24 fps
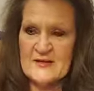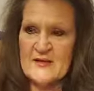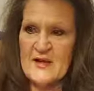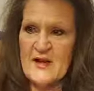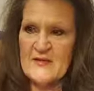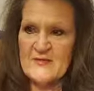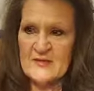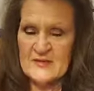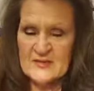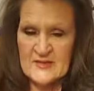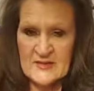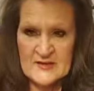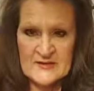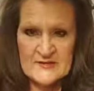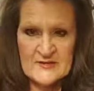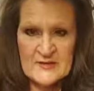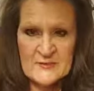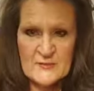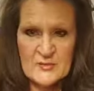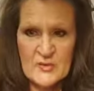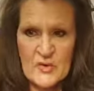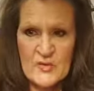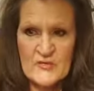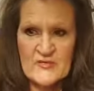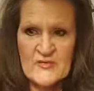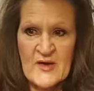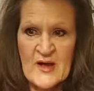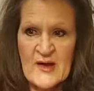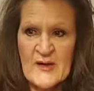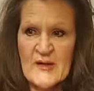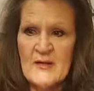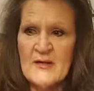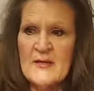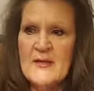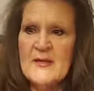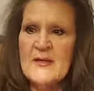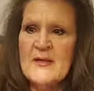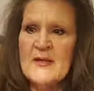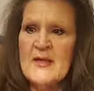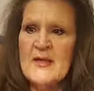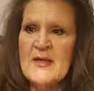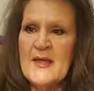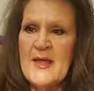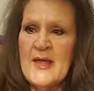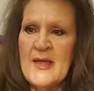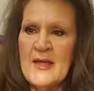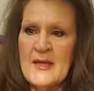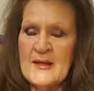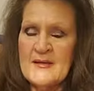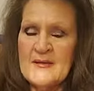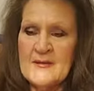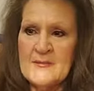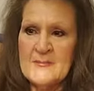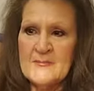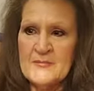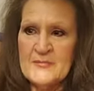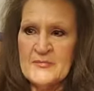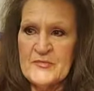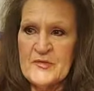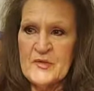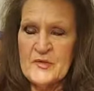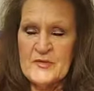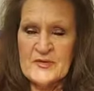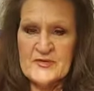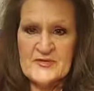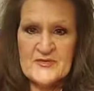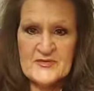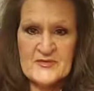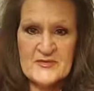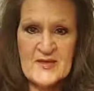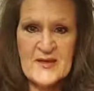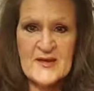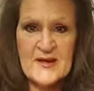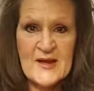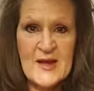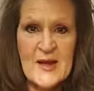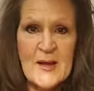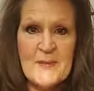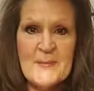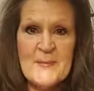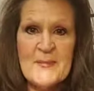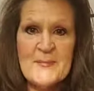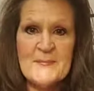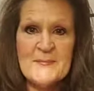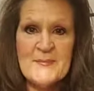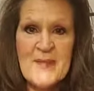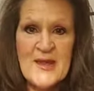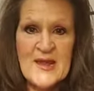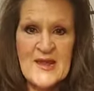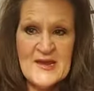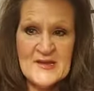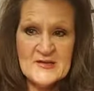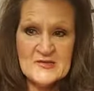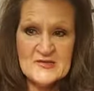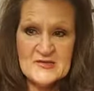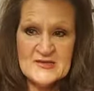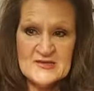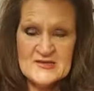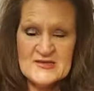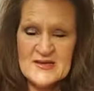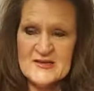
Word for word: You have a LinkedIn profile and you can set up pages.